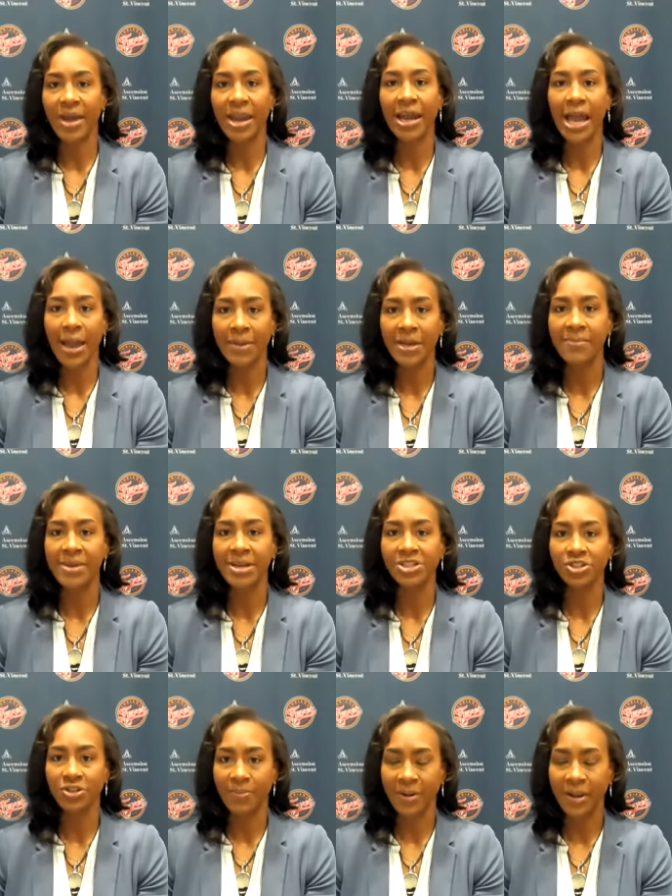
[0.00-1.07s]
no matter how many
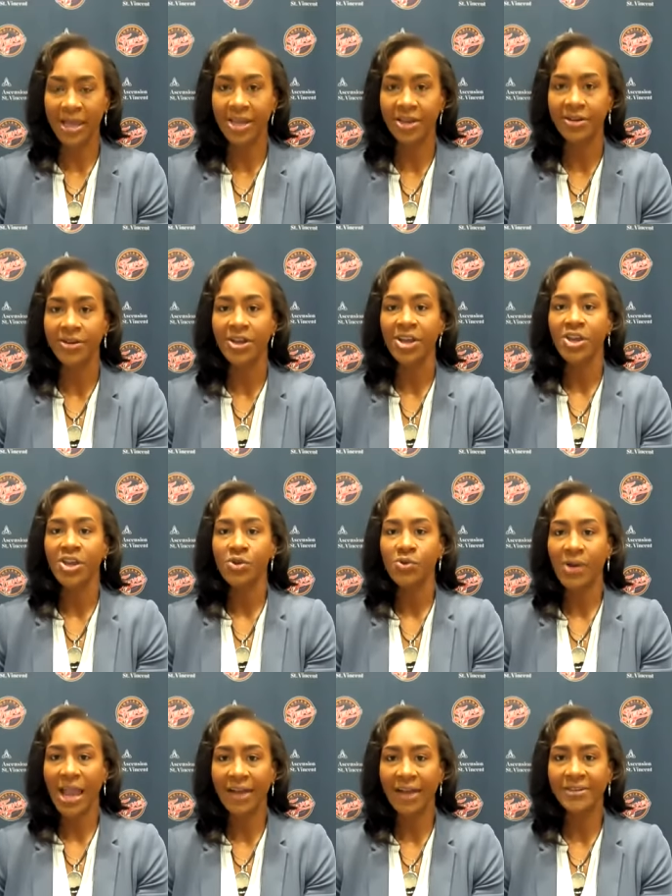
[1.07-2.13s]
minutes you're playing, you
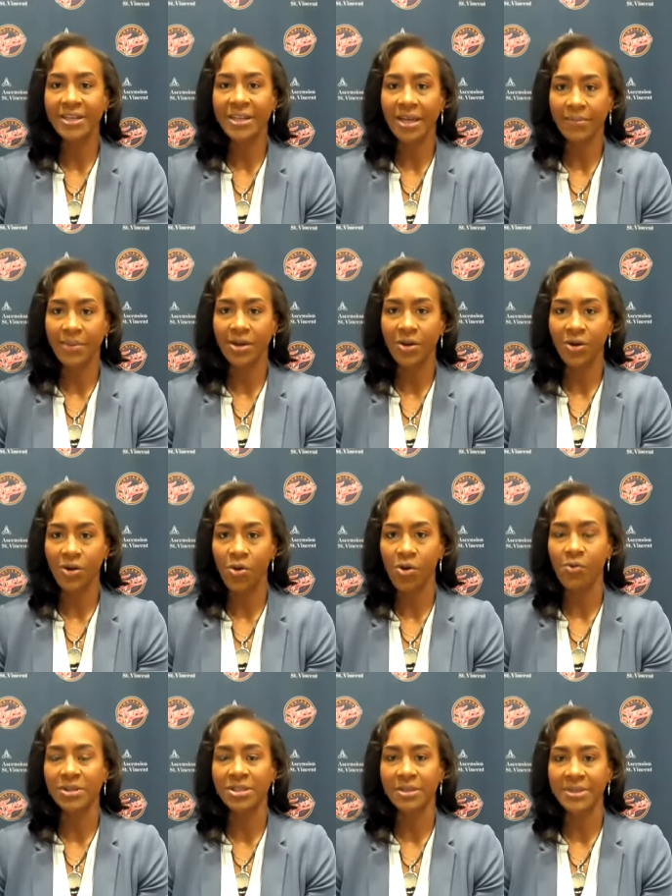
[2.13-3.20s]
have to come on the
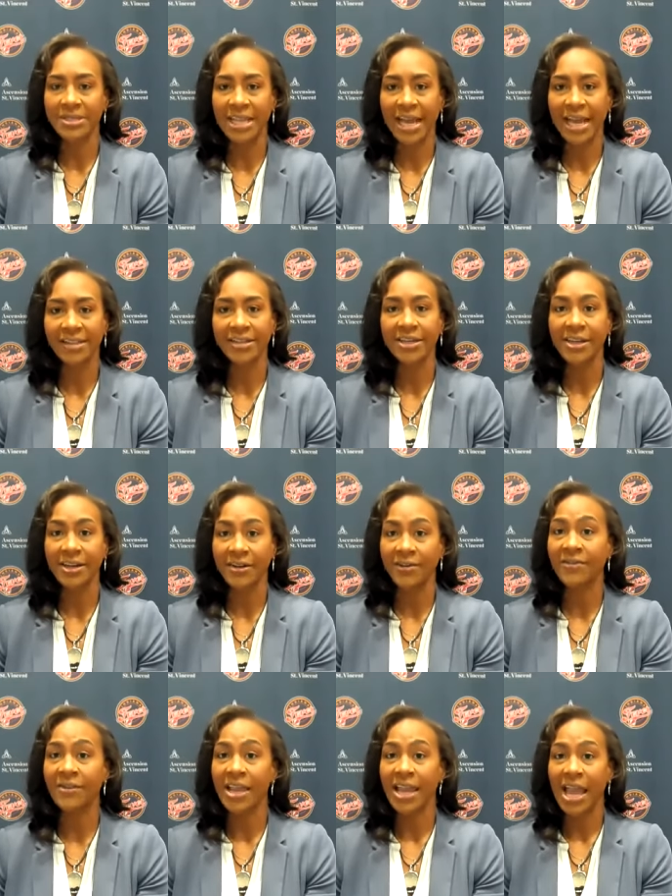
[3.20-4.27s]
court with the mentality of,
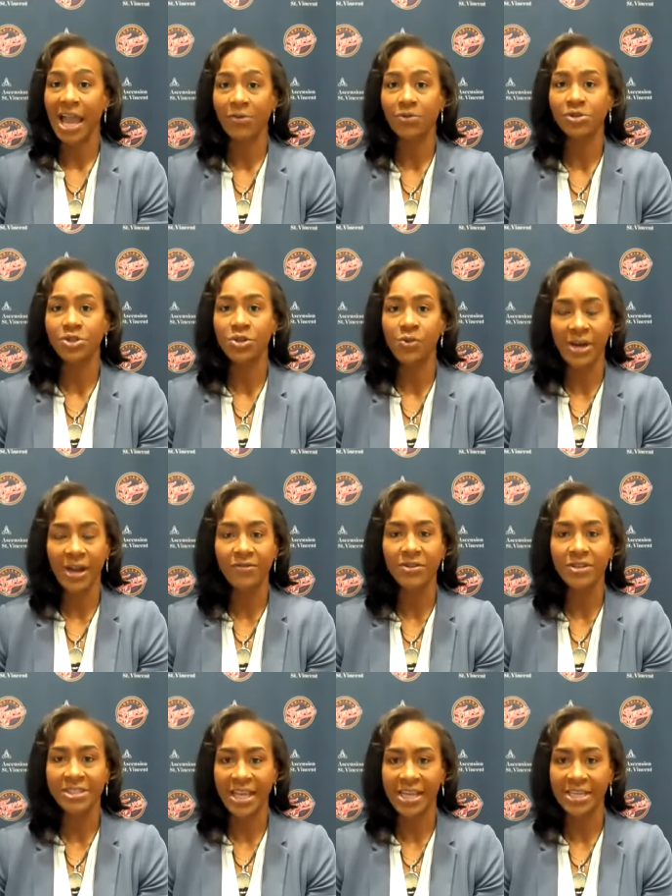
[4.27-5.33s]
I would do whatever
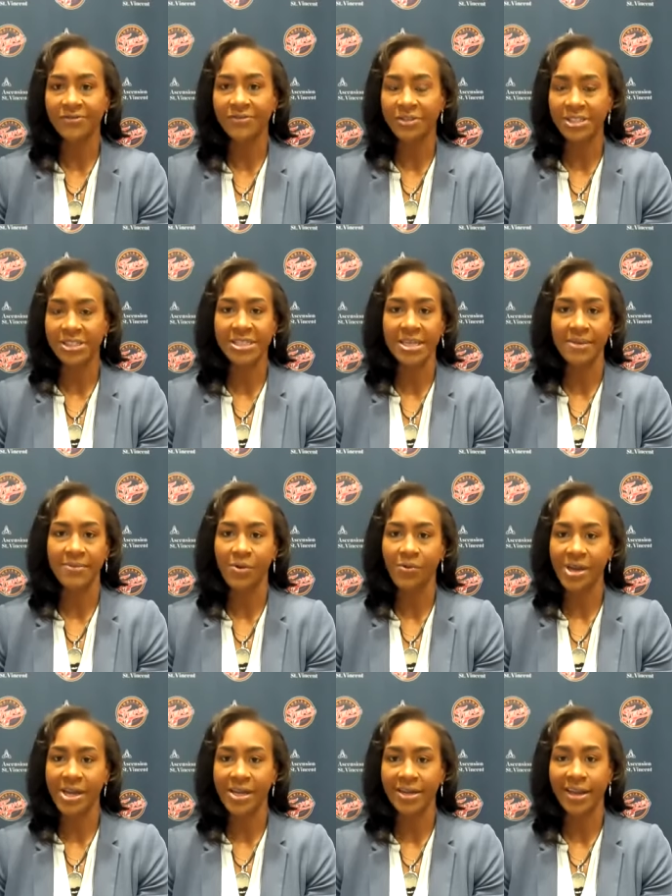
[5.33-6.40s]
it takes for this team to
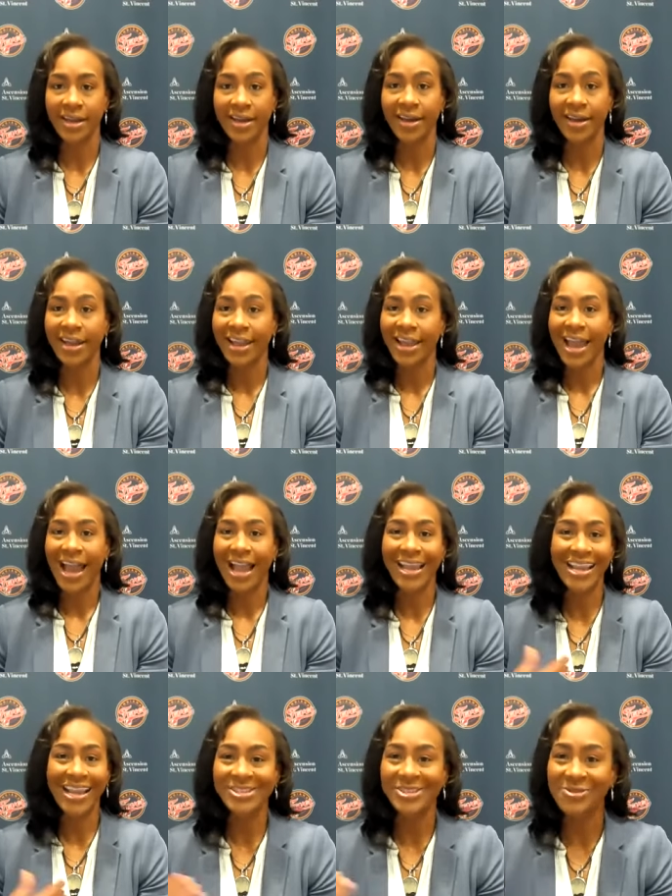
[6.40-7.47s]
win. And I
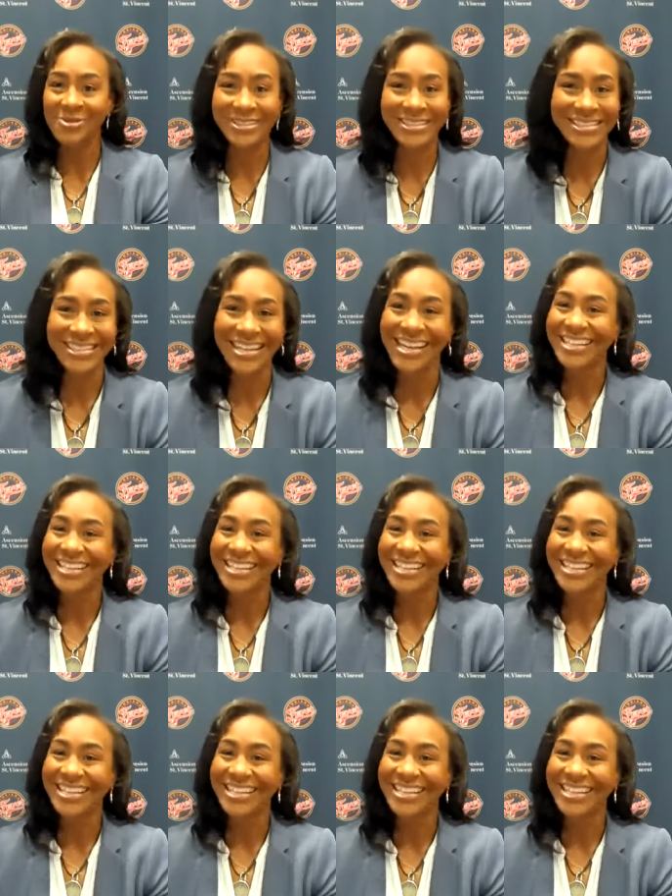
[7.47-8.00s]
can't do it